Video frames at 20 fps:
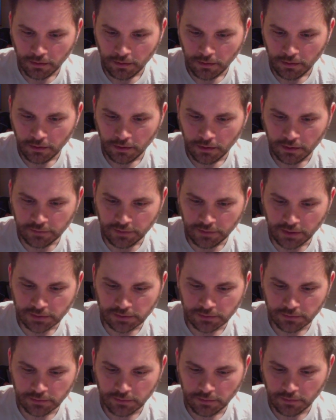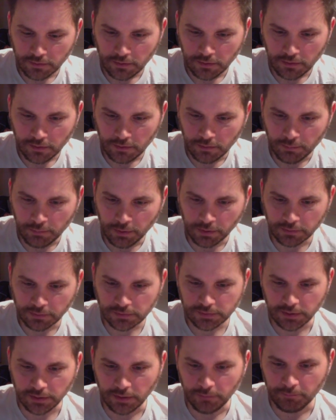he talks
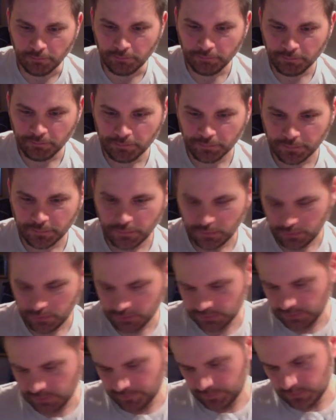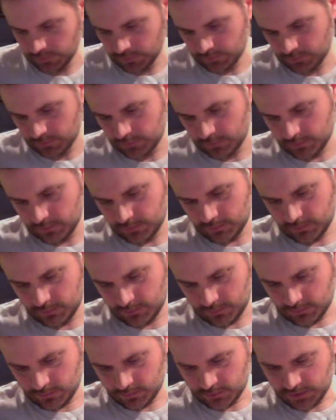about um, there's different
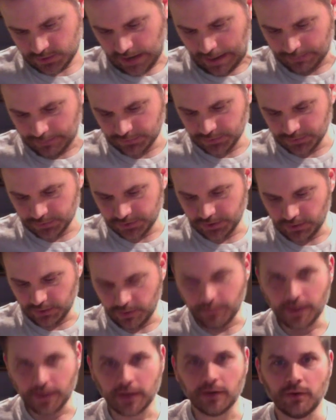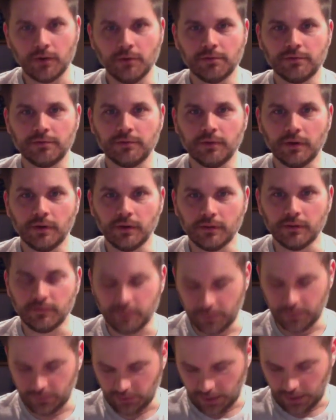chapters here, and I'm not going to go through all of
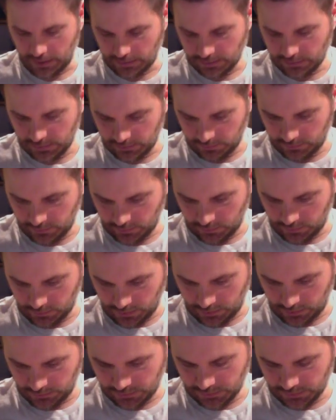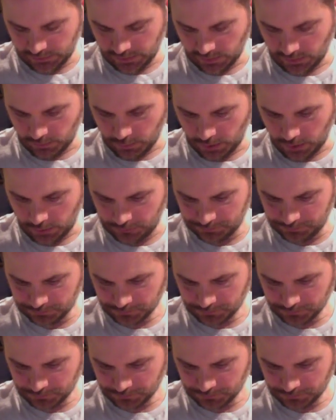them in, high, in, in a lot of detail, but